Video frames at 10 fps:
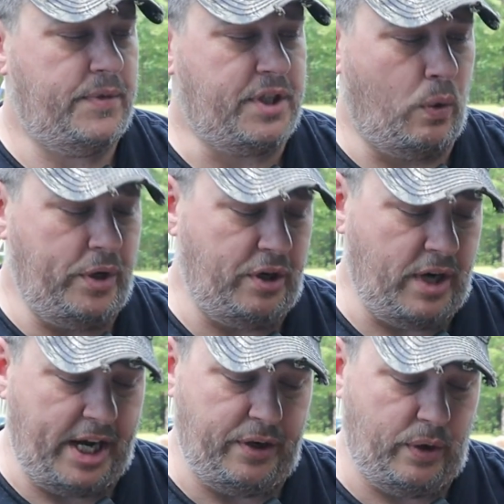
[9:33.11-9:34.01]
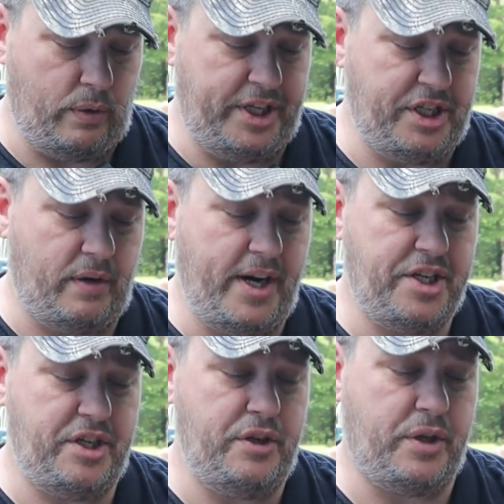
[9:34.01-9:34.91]
So when you're not doing a
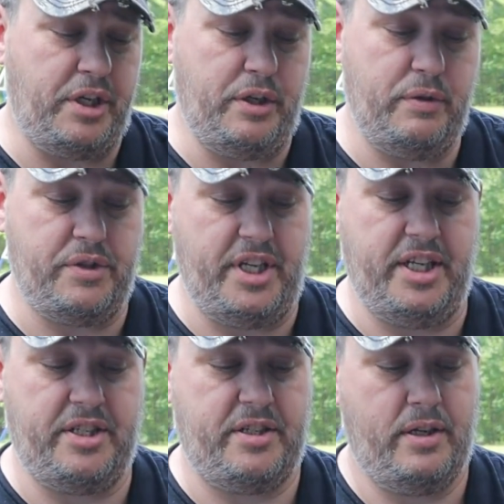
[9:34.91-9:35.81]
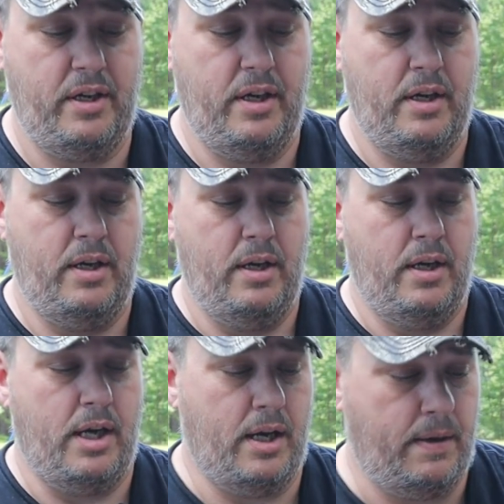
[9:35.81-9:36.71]
regeneration, you can use this
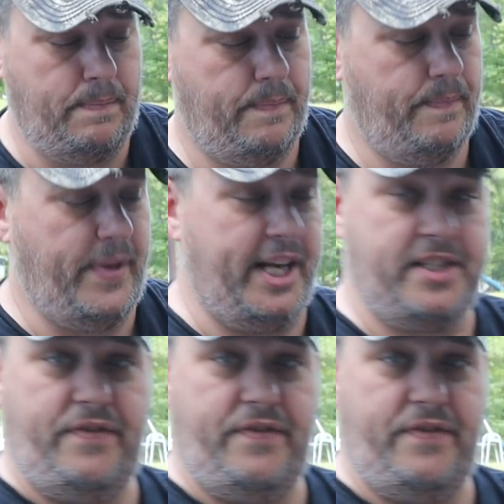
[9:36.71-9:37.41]
as a